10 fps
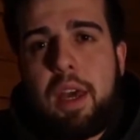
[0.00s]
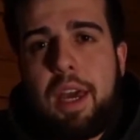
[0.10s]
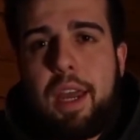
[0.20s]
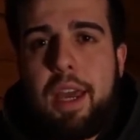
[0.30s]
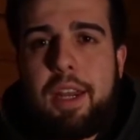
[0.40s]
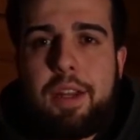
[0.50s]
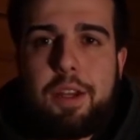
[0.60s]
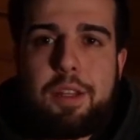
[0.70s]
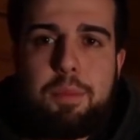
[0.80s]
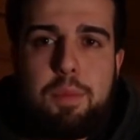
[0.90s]
how to edit
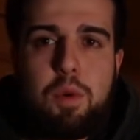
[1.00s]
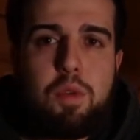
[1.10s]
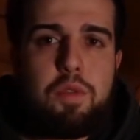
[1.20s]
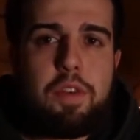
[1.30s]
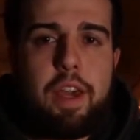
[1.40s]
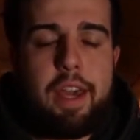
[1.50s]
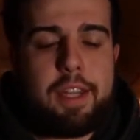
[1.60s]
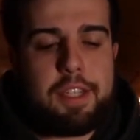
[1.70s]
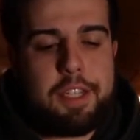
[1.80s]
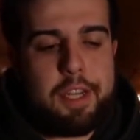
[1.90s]
on the move
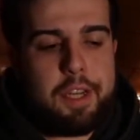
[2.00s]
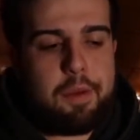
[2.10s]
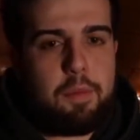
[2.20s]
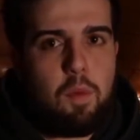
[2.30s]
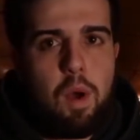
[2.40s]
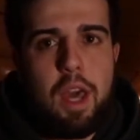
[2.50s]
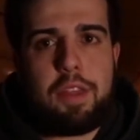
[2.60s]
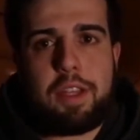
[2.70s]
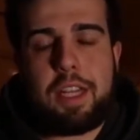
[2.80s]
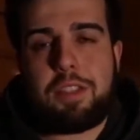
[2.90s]
and um, why I
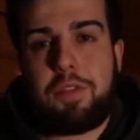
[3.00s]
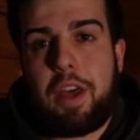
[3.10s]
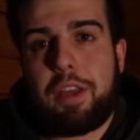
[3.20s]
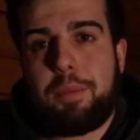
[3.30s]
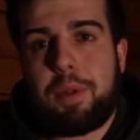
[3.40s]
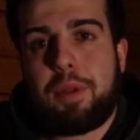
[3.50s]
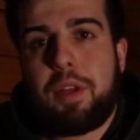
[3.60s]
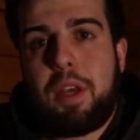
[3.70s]
think that's valuable